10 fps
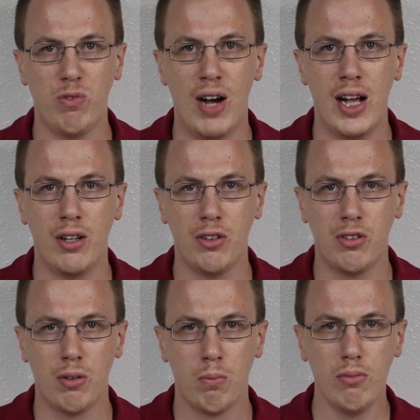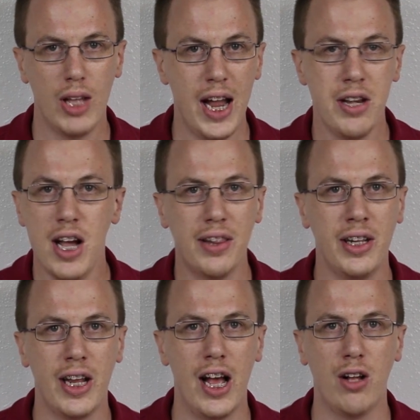files and
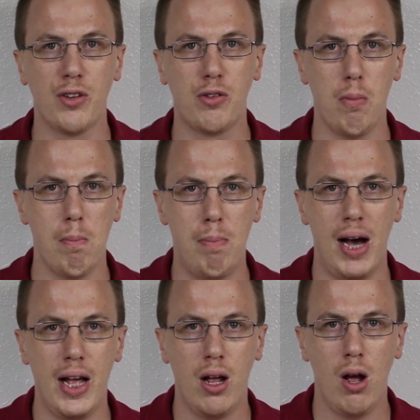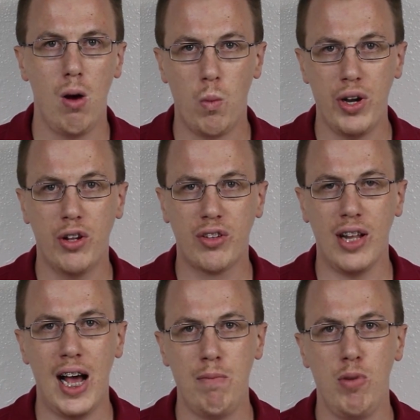nothing else but Windows
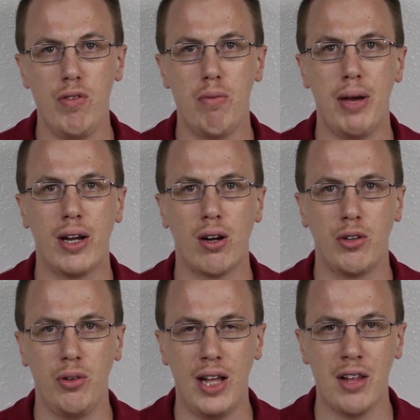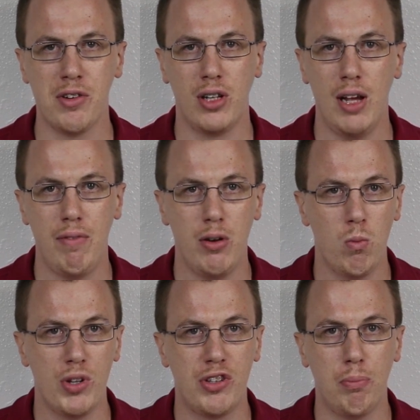Live Movie Maker
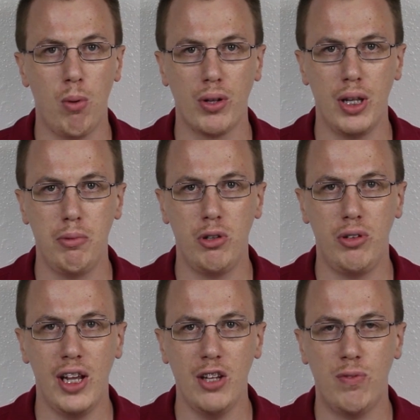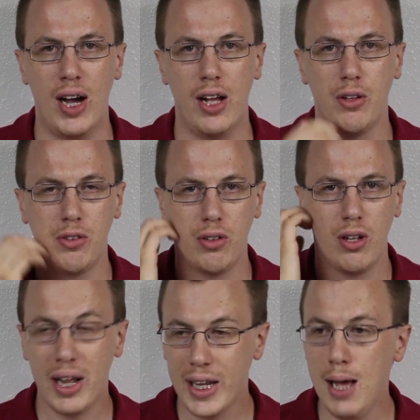2011 would support the M2TS files.
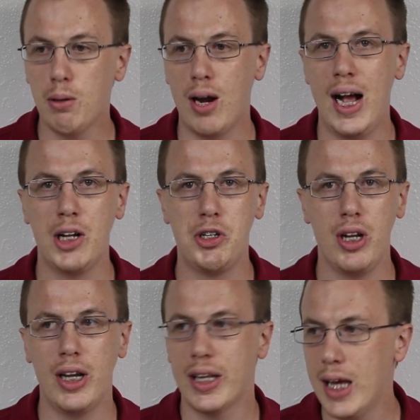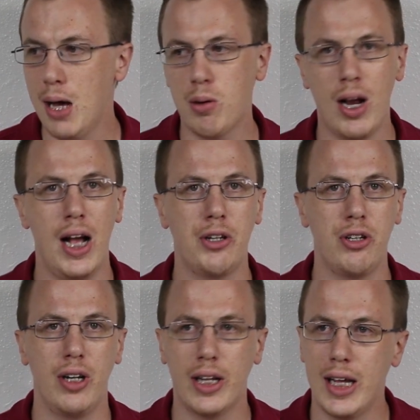It kept crashing, it kept
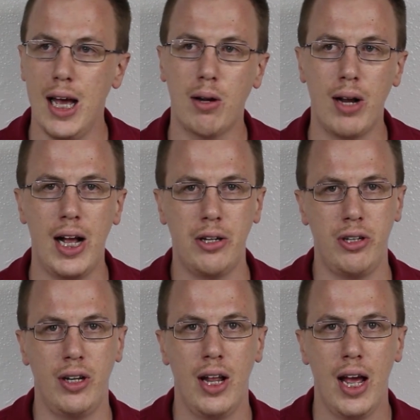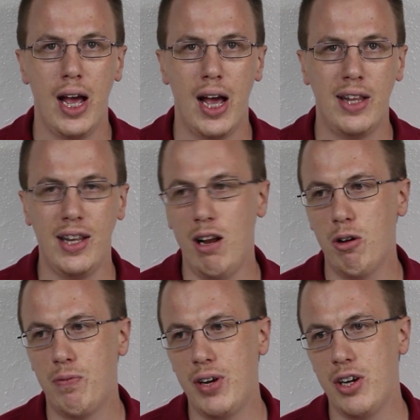crashing, it kept crashing, and then
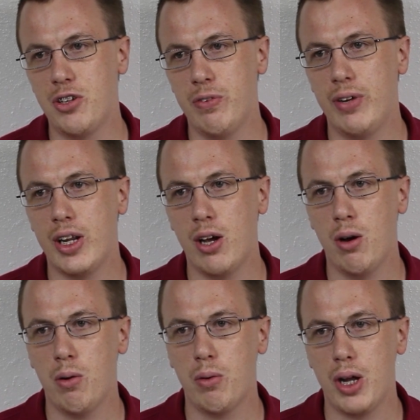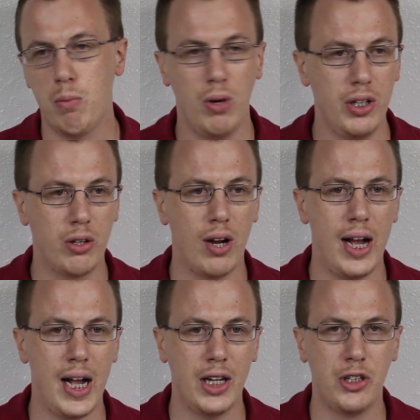I would finish the video, it wouldn't
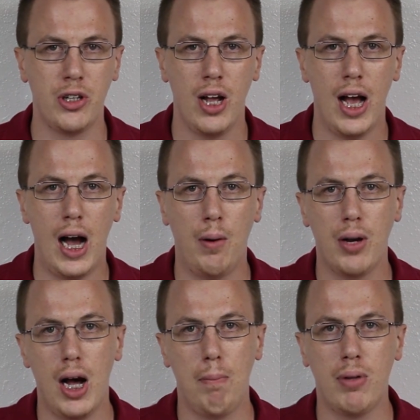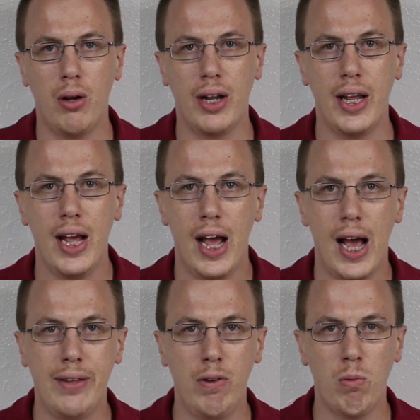crash, I would upload it,
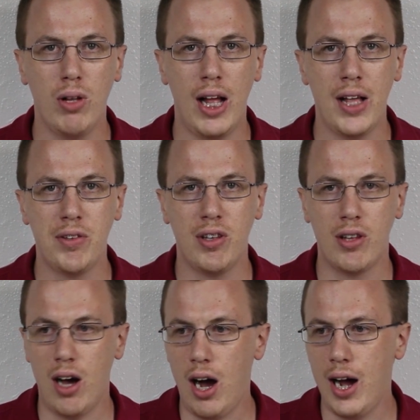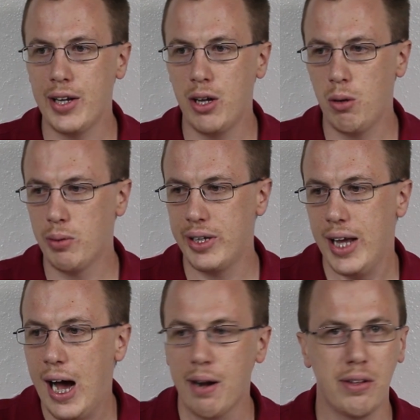and then realize that the audio would
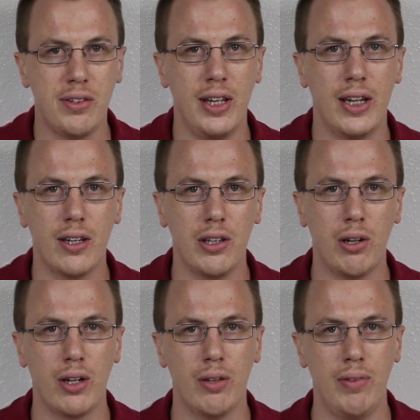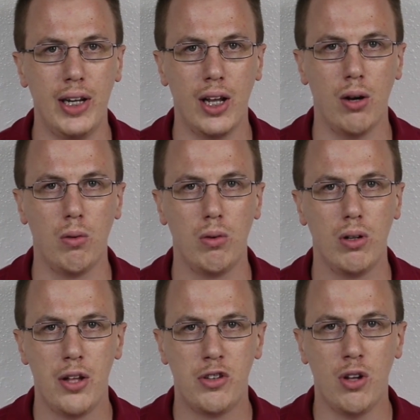get out of sync during the video.
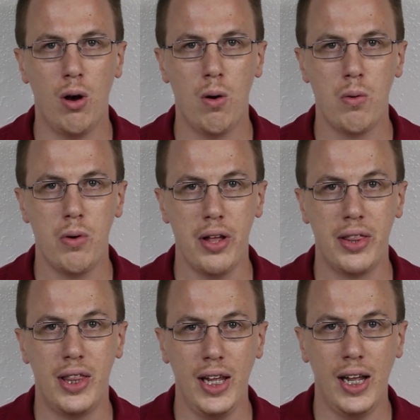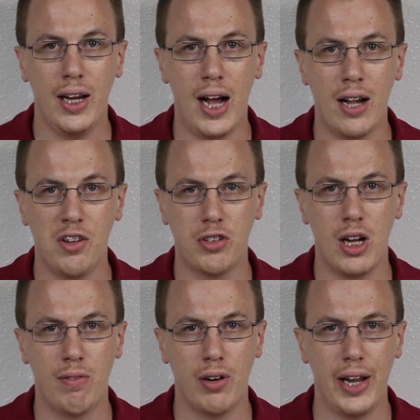So then I
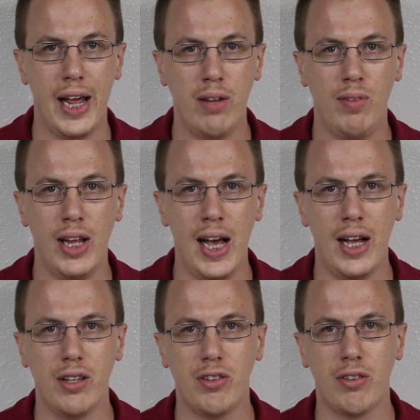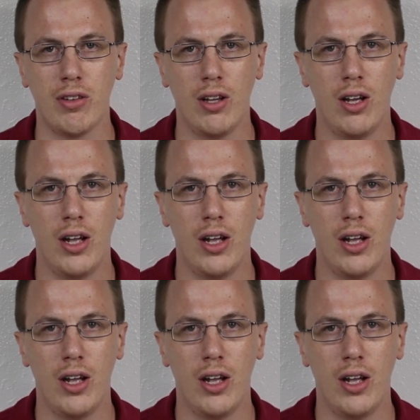discovered AVS.